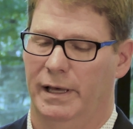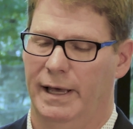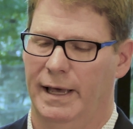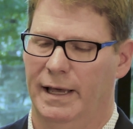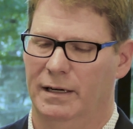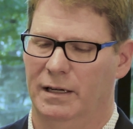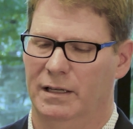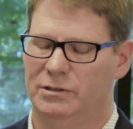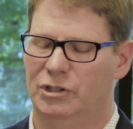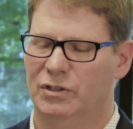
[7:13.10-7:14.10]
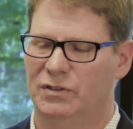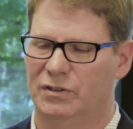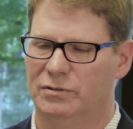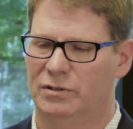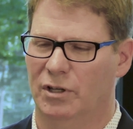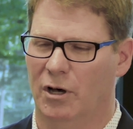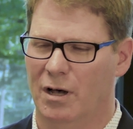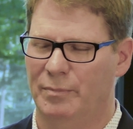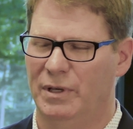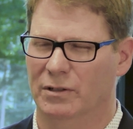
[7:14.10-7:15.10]
And it just
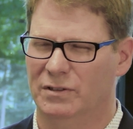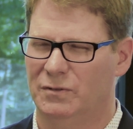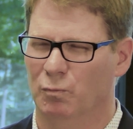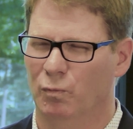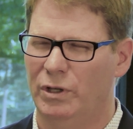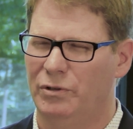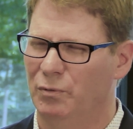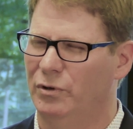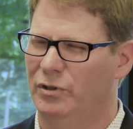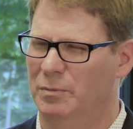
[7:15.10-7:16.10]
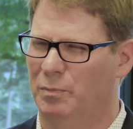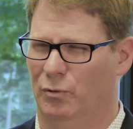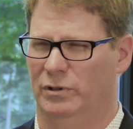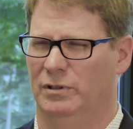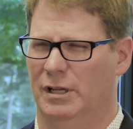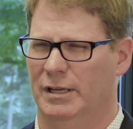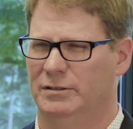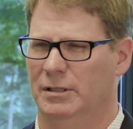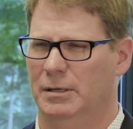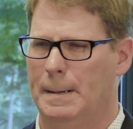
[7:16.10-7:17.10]
taught me a really, really important
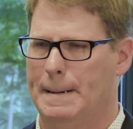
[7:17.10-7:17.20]
lesson.